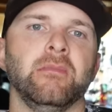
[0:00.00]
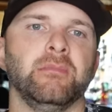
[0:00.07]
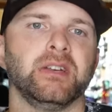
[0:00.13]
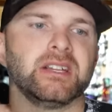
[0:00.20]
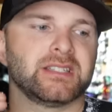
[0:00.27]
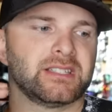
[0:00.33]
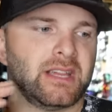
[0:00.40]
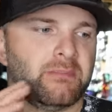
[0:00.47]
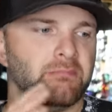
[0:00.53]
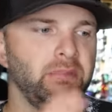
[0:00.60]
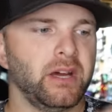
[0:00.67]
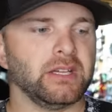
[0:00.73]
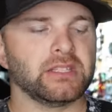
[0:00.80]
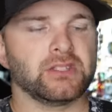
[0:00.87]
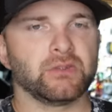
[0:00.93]
because they
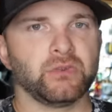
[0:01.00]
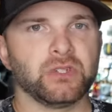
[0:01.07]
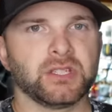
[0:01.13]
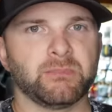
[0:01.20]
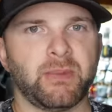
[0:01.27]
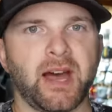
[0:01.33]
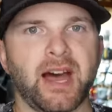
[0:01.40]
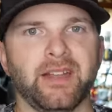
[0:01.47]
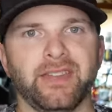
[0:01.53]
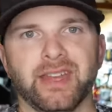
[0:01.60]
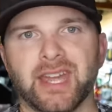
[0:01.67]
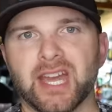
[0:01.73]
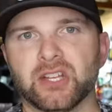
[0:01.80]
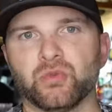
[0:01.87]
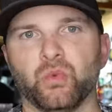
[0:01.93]
buzz through a spot, they
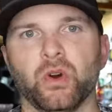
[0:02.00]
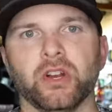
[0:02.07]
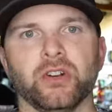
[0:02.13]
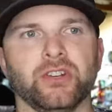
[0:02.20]
catch one